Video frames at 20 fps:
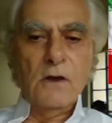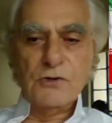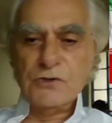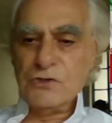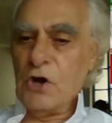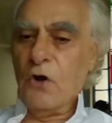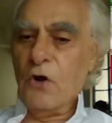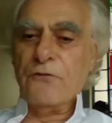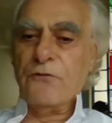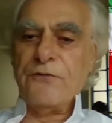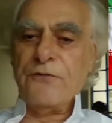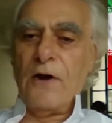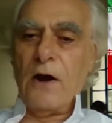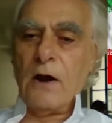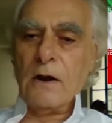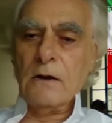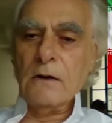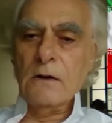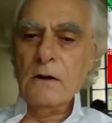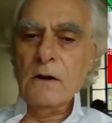So
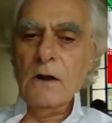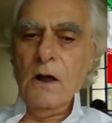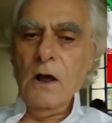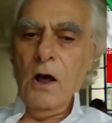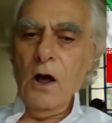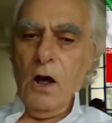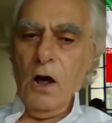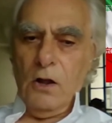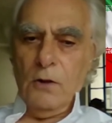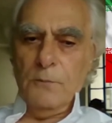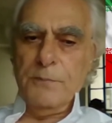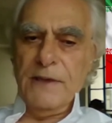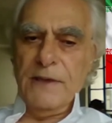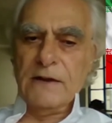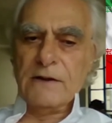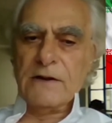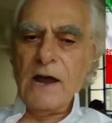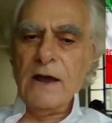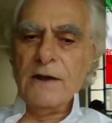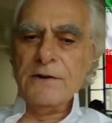far,
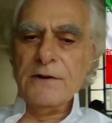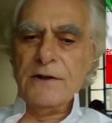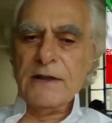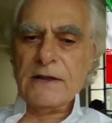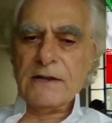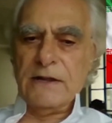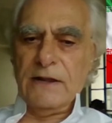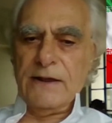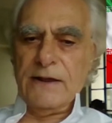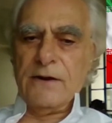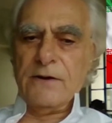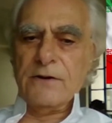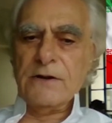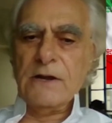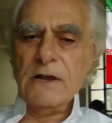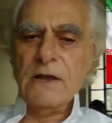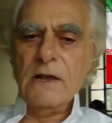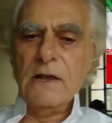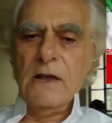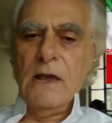albeit undeclared,
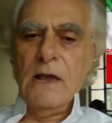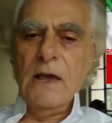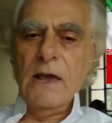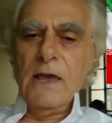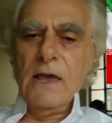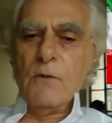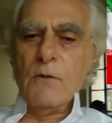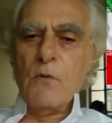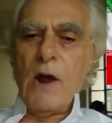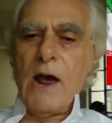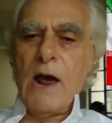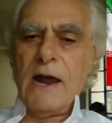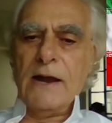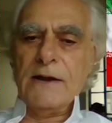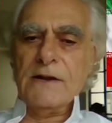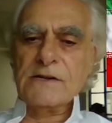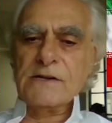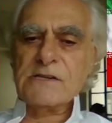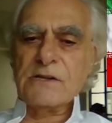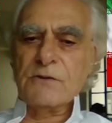Iran
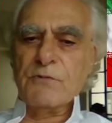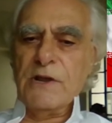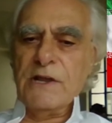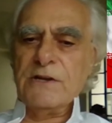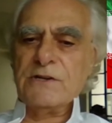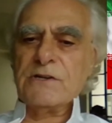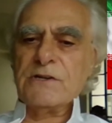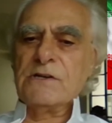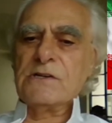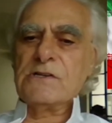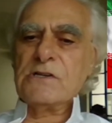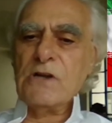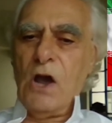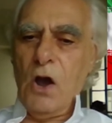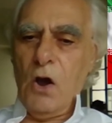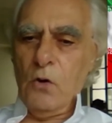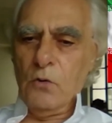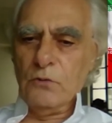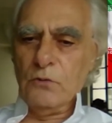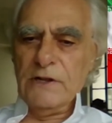is the region's
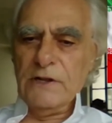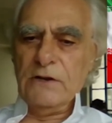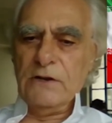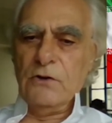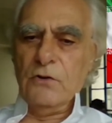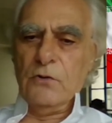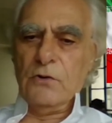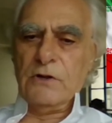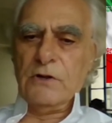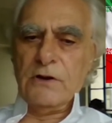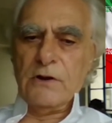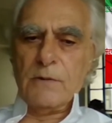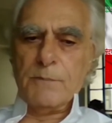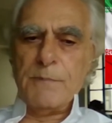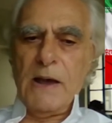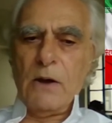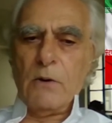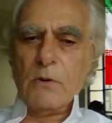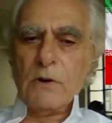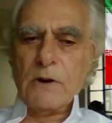only nuclear
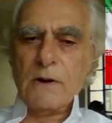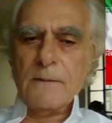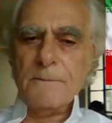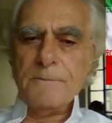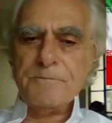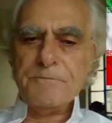power.